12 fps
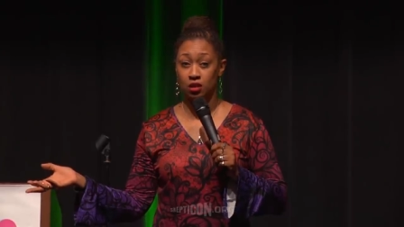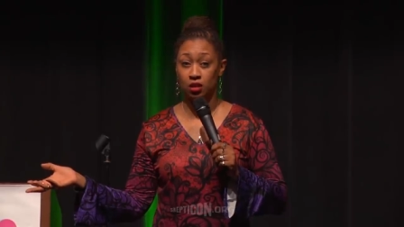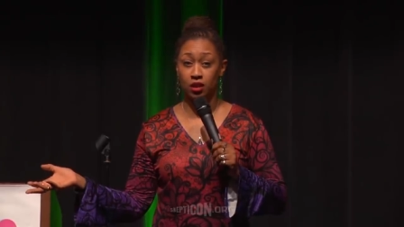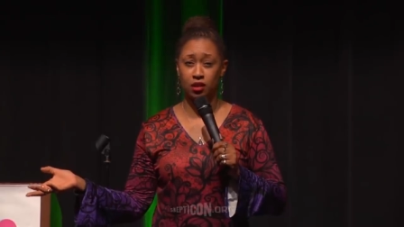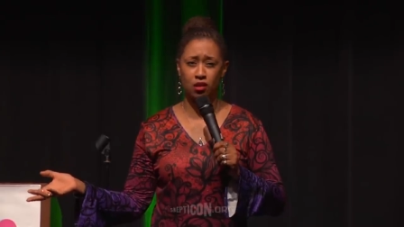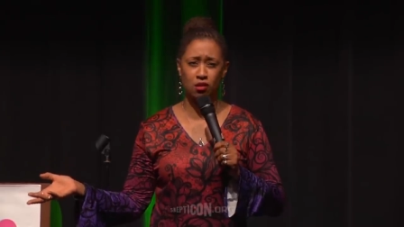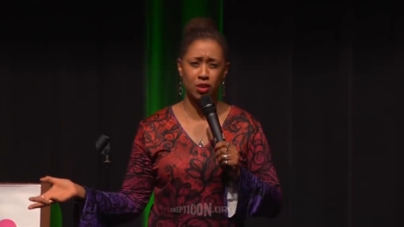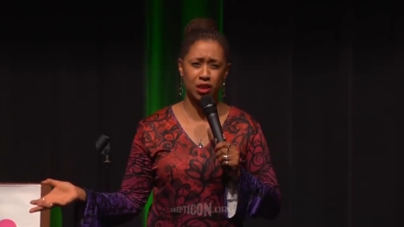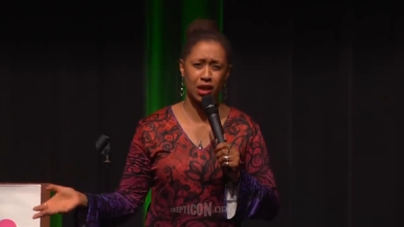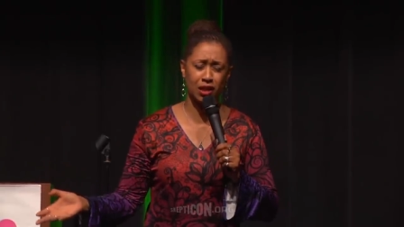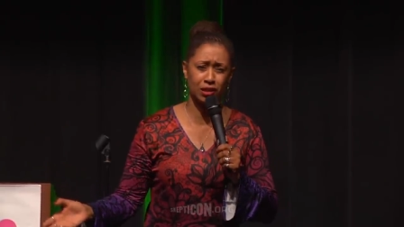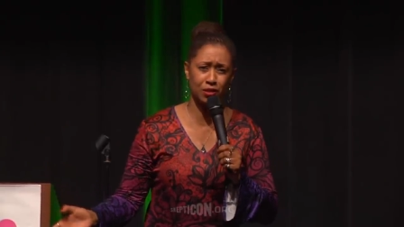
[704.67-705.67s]
like, oh my
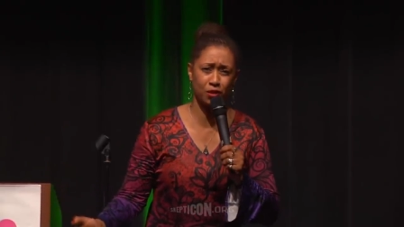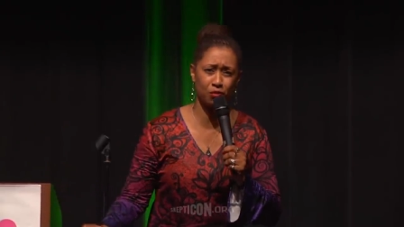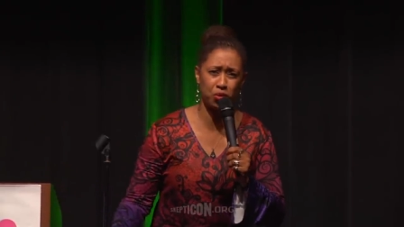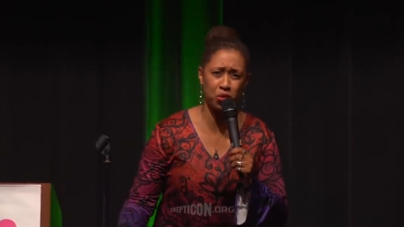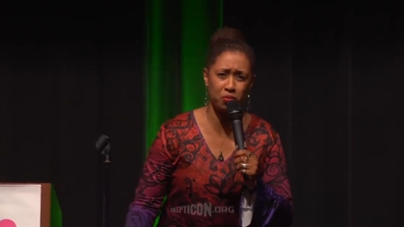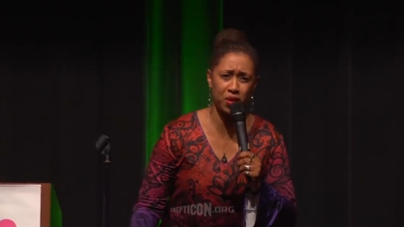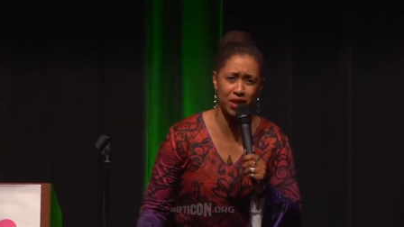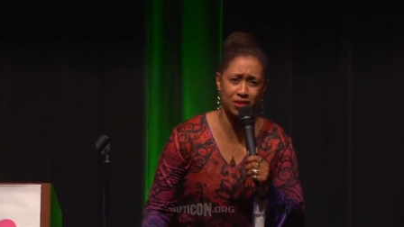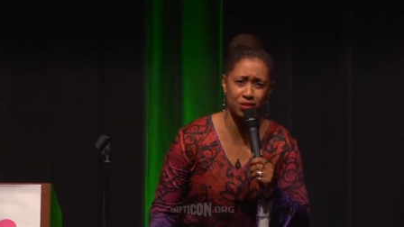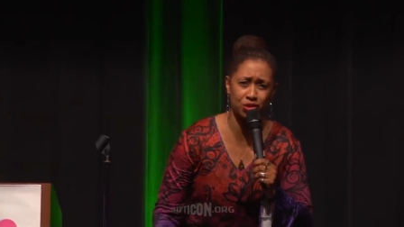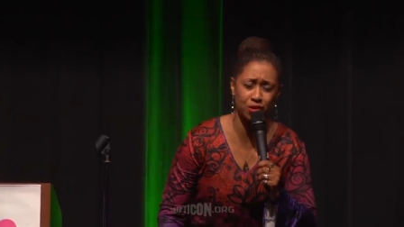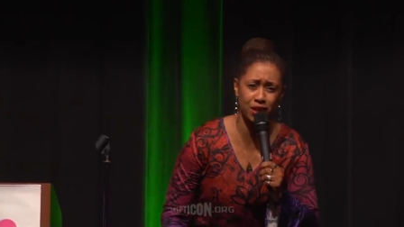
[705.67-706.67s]
God, look at him, poor
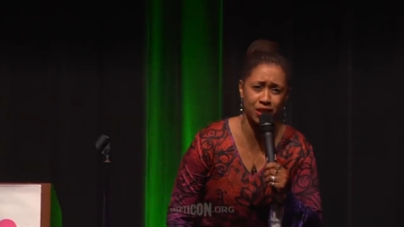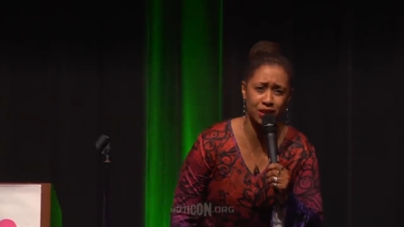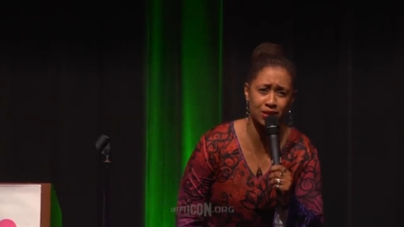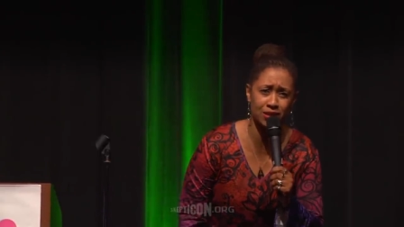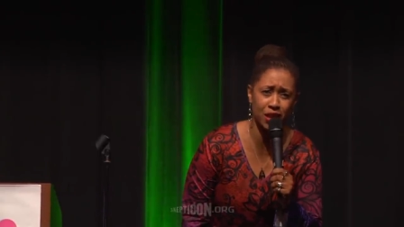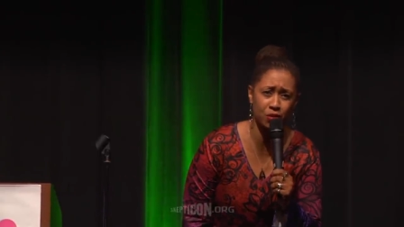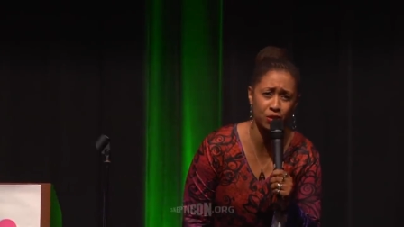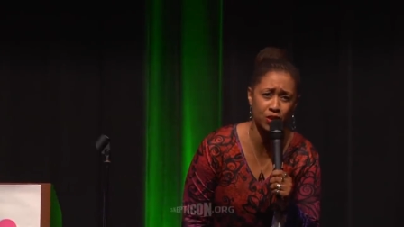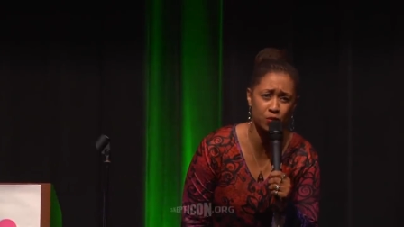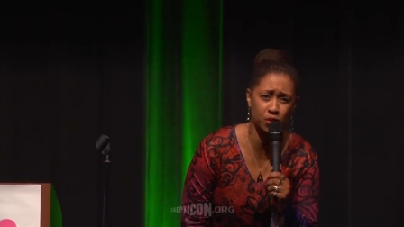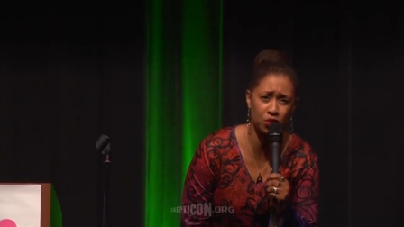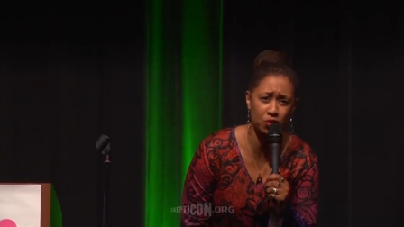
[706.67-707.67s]
bastard trying to eat steak with a
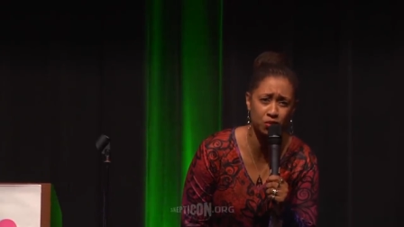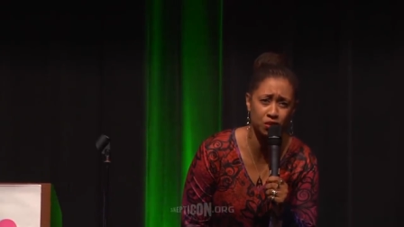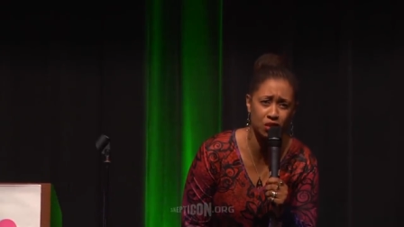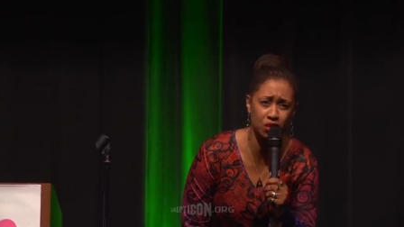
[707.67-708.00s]
spoon.